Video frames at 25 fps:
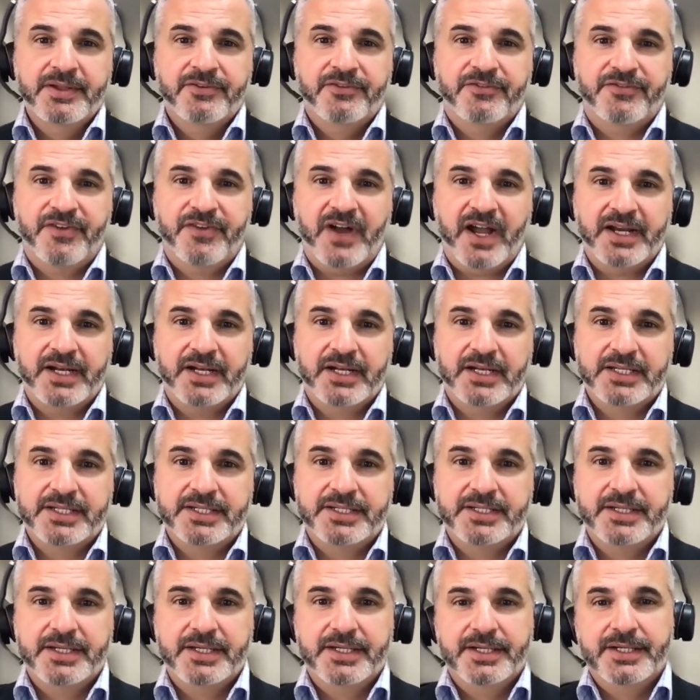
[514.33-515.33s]

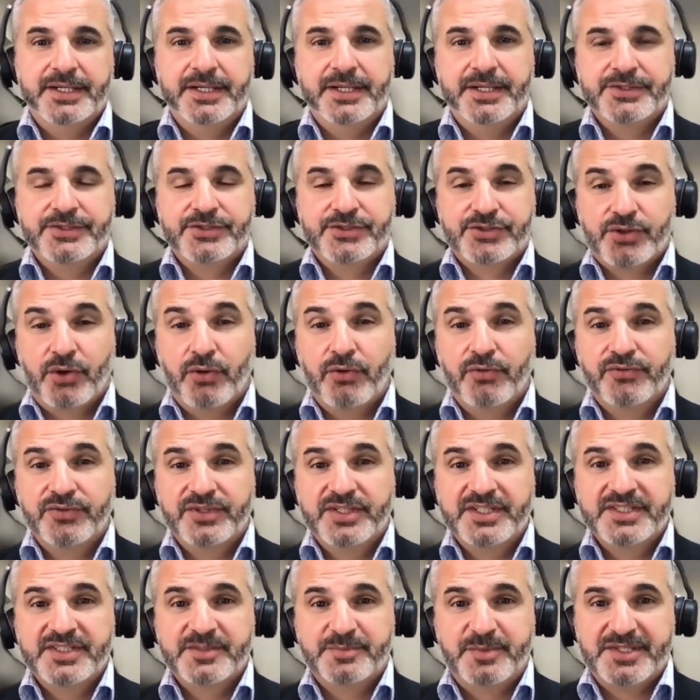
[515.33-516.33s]
finally uh,
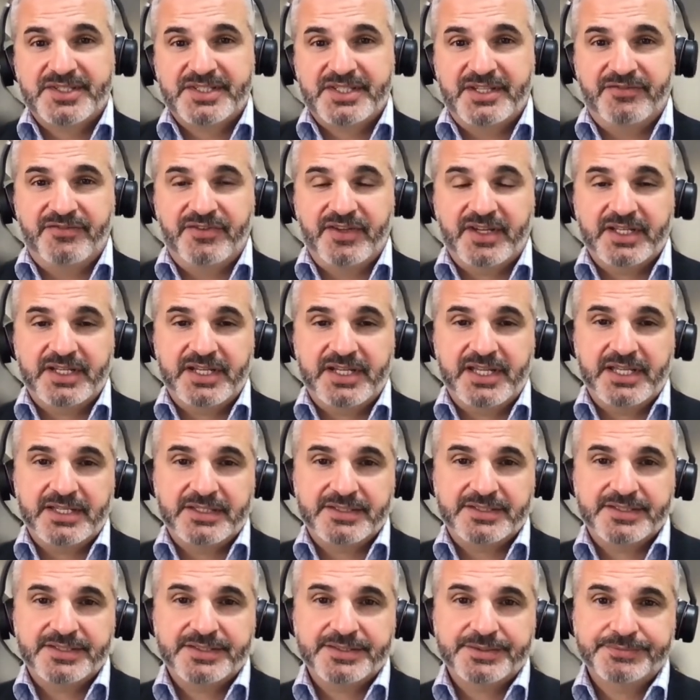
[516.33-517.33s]
solve these specific
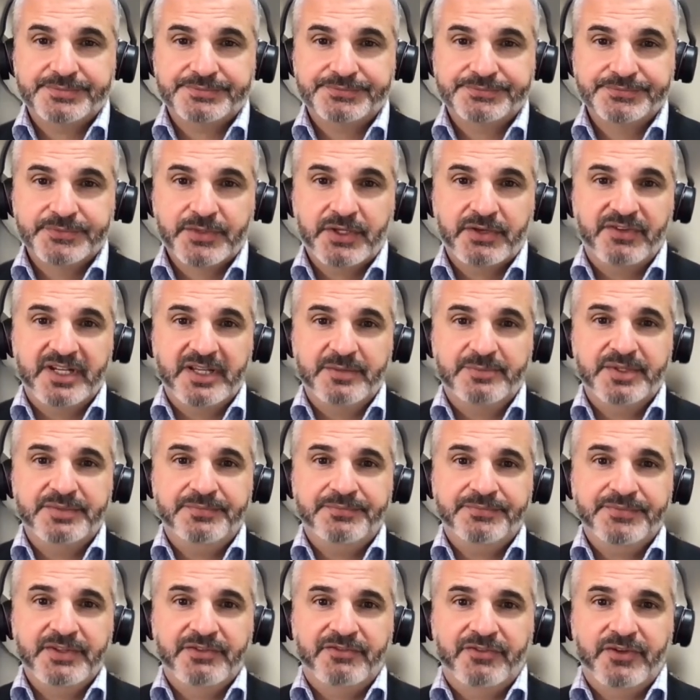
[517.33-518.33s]
needs.
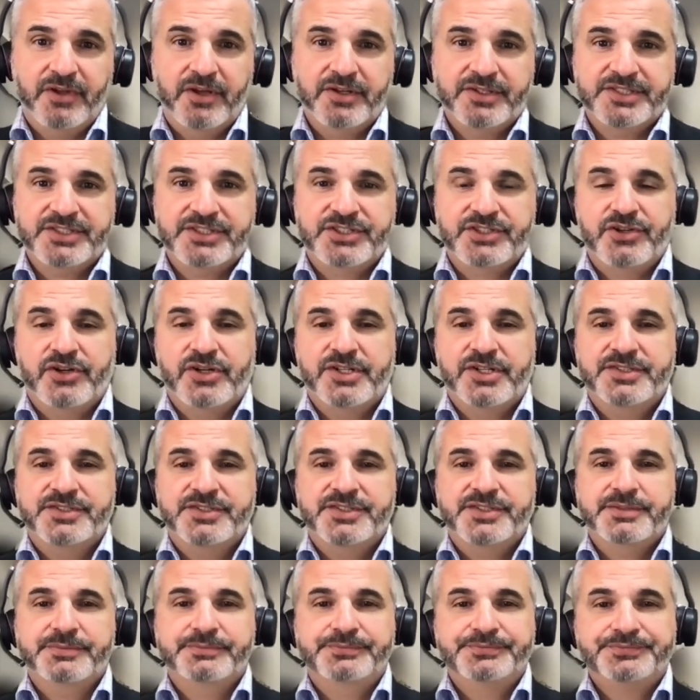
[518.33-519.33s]
Felipe, the floor is
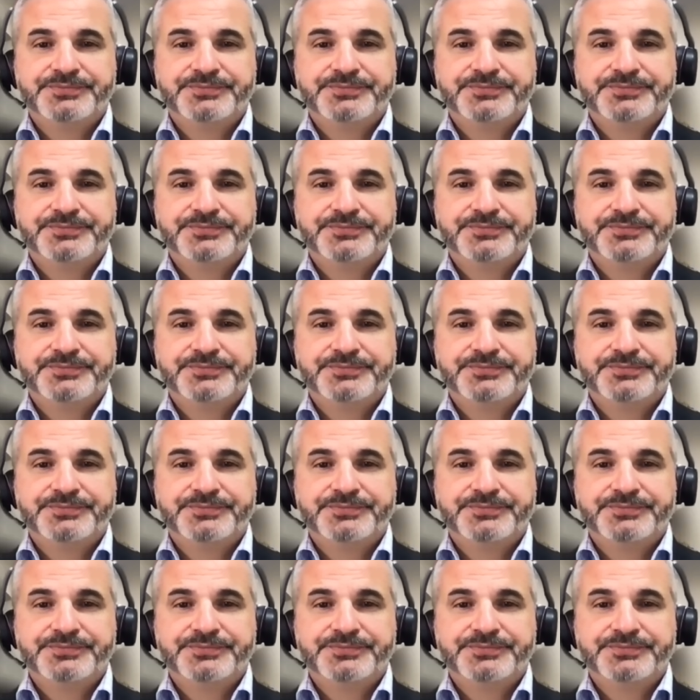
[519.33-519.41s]
yours.